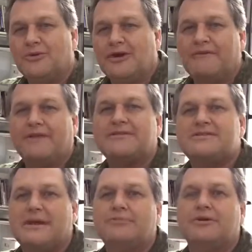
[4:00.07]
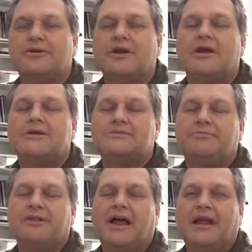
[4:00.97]
it, and you have to have a separate
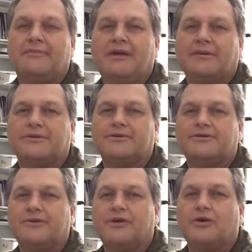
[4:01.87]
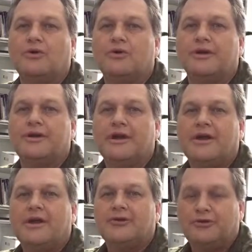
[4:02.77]
supply to be able to record
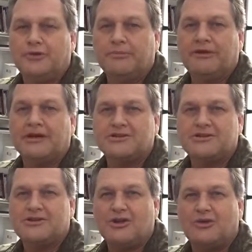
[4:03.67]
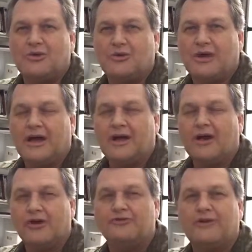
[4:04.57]
to it because there's no
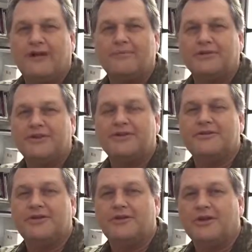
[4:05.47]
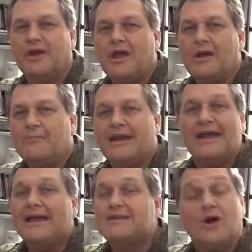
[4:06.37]
hard drive built into the unit. But
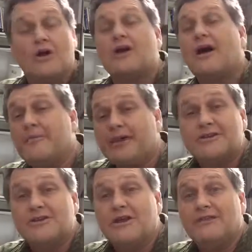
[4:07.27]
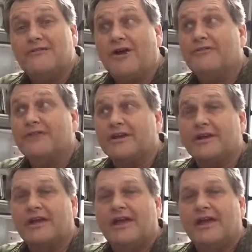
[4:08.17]
it's all coming. It's all evolving.